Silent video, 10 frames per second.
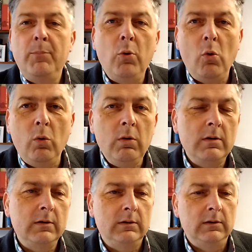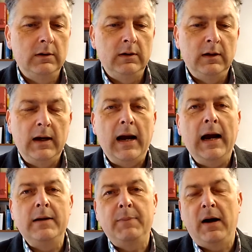Paul,
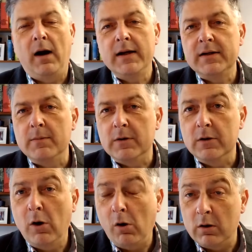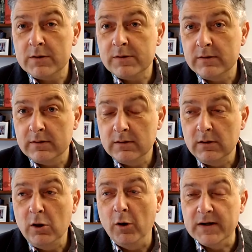and behind him God,
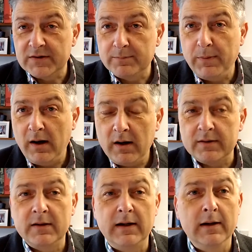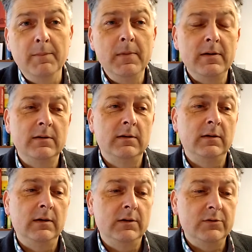who inspired him
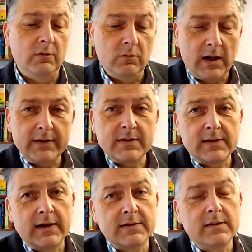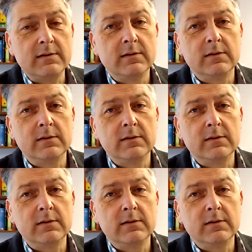to write this letter,